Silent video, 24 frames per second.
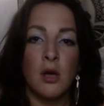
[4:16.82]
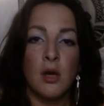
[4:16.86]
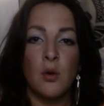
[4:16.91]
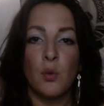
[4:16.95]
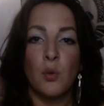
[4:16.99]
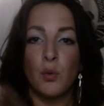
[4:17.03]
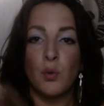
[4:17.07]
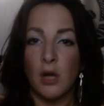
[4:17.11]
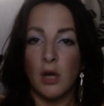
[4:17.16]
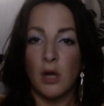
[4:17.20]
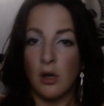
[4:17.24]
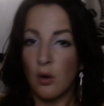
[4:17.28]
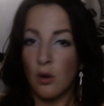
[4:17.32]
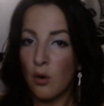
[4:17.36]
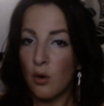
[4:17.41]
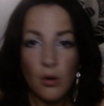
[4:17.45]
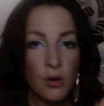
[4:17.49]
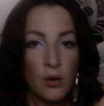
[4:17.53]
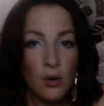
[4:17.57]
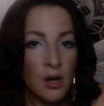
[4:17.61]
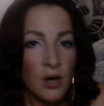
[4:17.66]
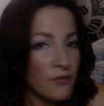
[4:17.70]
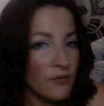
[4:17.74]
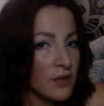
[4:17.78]
We are
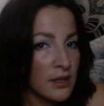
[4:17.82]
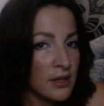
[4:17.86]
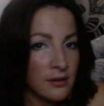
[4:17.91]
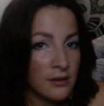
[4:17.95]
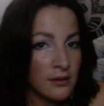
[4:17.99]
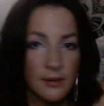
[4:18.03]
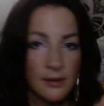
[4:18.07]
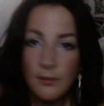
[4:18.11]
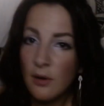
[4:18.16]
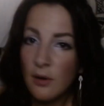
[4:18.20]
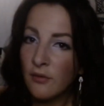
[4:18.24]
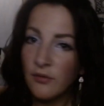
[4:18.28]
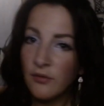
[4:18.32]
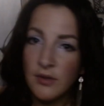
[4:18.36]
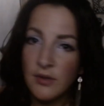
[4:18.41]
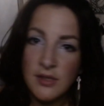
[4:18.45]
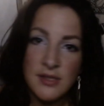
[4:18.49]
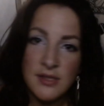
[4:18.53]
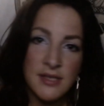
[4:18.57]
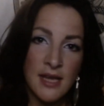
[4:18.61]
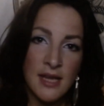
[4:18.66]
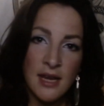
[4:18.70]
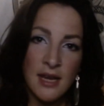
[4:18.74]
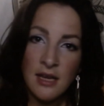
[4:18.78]
all a victim of the
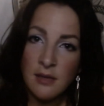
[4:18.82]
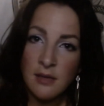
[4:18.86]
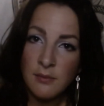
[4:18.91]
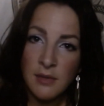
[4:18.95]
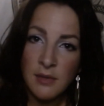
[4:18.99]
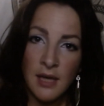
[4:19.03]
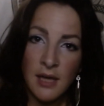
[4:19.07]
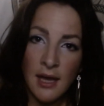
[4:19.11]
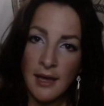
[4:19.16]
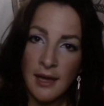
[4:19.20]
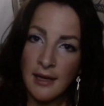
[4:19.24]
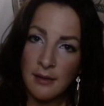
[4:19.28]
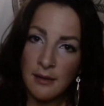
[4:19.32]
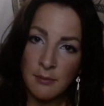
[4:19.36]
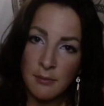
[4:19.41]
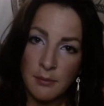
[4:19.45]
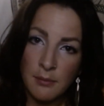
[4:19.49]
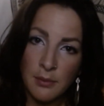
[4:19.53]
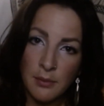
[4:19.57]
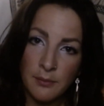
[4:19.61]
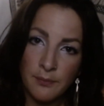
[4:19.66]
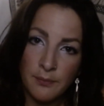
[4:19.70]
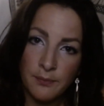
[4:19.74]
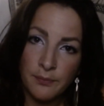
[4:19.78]
same game.
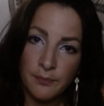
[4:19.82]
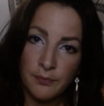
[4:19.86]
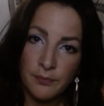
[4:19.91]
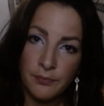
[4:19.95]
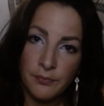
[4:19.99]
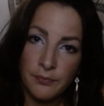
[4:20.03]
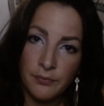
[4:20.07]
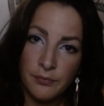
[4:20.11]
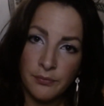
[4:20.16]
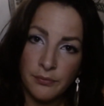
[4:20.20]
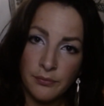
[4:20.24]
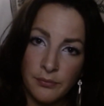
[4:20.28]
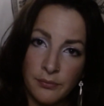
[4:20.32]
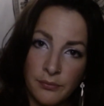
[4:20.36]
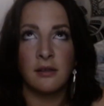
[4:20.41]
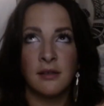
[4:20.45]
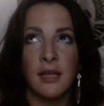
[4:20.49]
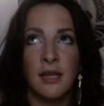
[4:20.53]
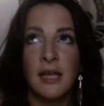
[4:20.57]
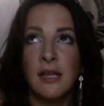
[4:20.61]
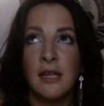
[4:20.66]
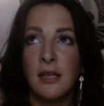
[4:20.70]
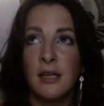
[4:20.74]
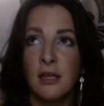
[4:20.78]

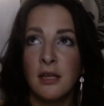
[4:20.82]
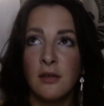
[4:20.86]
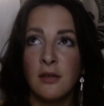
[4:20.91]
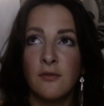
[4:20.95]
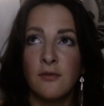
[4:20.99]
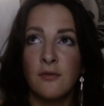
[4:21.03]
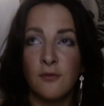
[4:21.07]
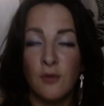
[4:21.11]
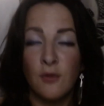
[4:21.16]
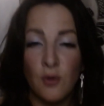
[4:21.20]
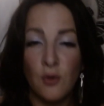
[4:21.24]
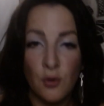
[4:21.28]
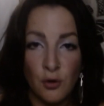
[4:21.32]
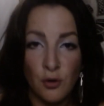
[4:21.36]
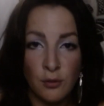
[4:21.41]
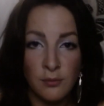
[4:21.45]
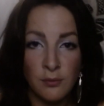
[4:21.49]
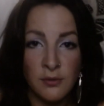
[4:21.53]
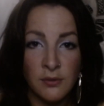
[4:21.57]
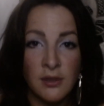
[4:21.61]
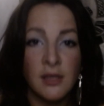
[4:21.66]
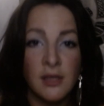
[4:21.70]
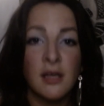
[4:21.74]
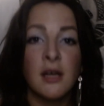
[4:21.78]
They
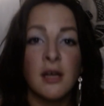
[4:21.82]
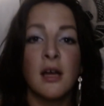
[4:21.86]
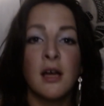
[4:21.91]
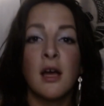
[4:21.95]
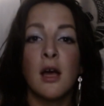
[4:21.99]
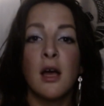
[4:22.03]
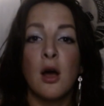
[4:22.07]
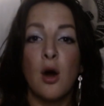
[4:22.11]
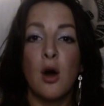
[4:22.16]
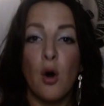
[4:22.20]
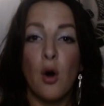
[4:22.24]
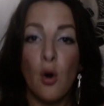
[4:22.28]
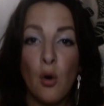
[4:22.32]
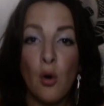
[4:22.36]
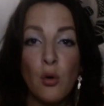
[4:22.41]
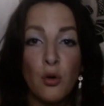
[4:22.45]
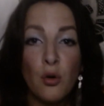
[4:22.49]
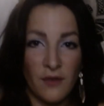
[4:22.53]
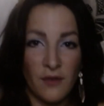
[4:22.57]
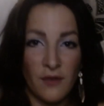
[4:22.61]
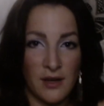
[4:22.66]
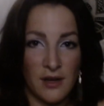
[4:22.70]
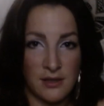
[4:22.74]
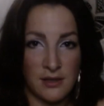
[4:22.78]
informed all
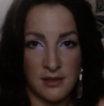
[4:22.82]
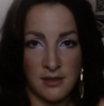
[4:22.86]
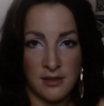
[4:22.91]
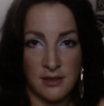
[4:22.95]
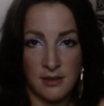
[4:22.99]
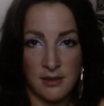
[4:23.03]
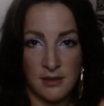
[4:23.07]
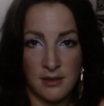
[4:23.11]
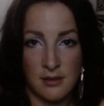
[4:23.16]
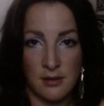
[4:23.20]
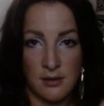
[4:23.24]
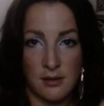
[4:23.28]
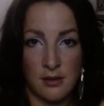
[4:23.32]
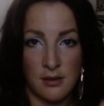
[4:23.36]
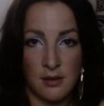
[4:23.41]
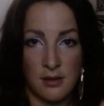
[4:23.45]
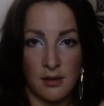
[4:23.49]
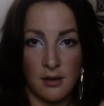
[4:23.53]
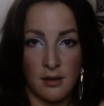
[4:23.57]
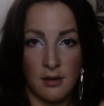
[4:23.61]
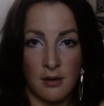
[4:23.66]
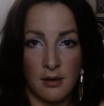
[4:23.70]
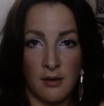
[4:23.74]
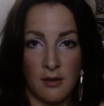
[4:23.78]
of us
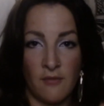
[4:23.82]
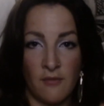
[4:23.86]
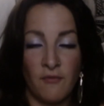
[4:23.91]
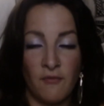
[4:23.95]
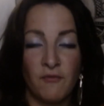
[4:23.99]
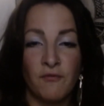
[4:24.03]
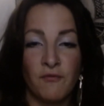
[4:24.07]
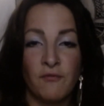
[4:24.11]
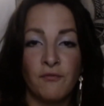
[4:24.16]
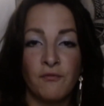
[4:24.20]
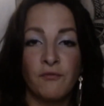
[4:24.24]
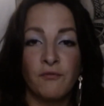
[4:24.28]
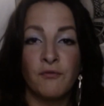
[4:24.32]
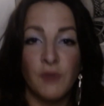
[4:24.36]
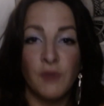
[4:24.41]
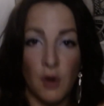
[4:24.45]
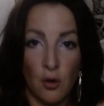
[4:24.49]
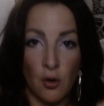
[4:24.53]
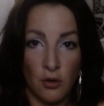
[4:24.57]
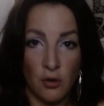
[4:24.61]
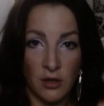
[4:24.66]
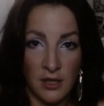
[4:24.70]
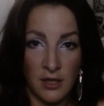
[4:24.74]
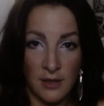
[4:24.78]

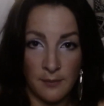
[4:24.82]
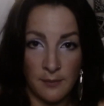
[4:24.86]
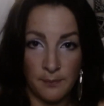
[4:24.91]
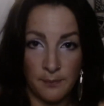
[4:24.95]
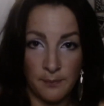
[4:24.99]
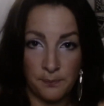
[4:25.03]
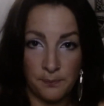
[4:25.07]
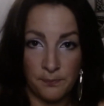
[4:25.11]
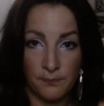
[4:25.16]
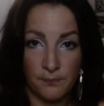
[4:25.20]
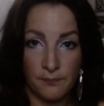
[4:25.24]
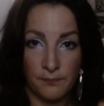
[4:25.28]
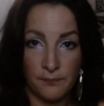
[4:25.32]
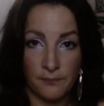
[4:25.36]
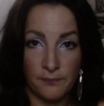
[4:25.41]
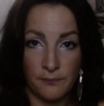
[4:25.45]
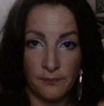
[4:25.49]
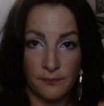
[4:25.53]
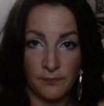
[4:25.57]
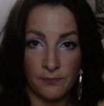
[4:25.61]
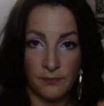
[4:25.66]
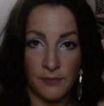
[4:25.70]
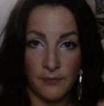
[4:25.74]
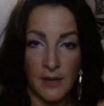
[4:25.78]
wrongly.
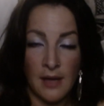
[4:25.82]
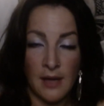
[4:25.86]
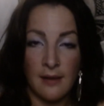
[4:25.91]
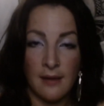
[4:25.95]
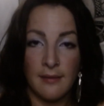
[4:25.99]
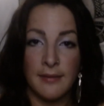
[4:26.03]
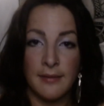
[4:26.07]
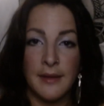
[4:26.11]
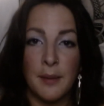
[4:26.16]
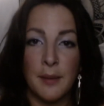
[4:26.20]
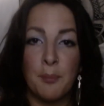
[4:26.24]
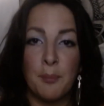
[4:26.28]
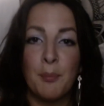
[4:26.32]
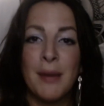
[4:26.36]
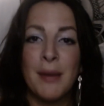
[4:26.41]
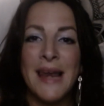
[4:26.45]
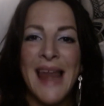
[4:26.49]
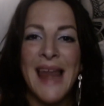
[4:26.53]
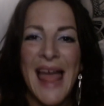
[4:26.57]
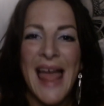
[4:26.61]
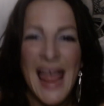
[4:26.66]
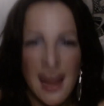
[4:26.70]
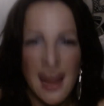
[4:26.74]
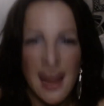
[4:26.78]
The
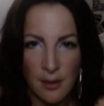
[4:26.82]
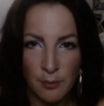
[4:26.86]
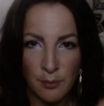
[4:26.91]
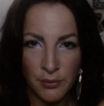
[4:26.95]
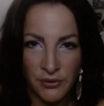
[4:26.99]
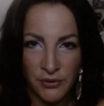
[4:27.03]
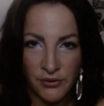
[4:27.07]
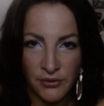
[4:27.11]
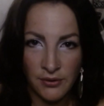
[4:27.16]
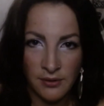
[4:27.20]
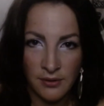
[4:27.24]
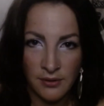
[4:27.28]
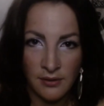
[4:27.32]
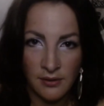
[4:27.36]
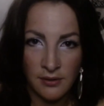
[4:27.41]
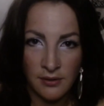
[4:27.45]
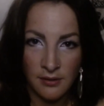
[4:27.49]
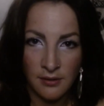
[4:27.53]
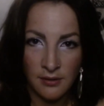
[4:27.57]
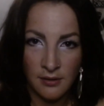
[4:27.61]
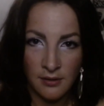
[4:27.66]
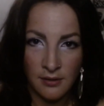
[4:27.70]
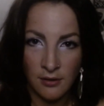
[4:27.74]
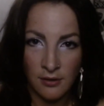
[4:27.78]
plebs,
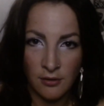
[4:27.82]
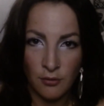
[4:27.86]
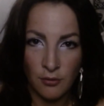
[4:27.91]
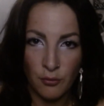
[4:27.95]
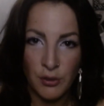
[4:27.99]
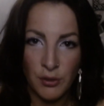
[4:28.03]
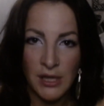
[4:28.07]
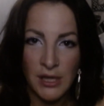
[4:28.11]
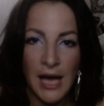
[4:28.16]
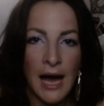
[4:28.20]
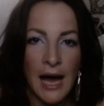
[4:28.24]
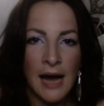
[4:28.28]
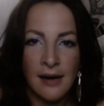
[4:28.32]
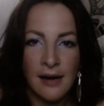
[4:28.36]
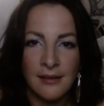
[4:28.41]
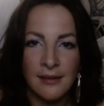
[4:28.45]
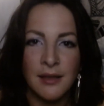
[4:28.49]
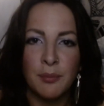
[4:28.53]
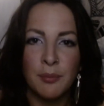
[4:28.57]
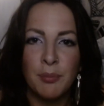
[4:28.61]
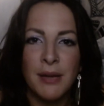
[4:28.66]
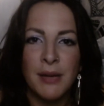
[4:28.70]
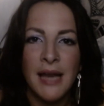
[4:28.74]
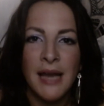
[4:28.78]
we are the
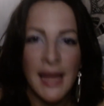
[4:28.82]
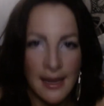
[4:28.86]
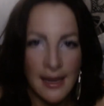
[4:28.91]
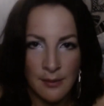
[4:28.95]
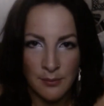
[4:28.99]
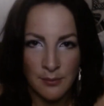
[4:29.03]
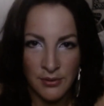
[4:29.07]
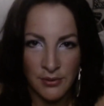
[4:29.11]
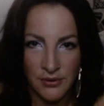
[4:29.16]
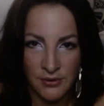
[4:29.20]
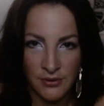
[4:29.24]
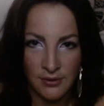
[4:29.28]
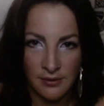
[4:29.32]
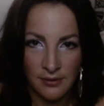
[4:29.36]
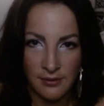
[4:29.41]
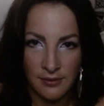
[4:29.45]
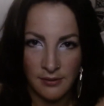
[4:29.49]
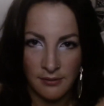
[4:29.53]
plebs.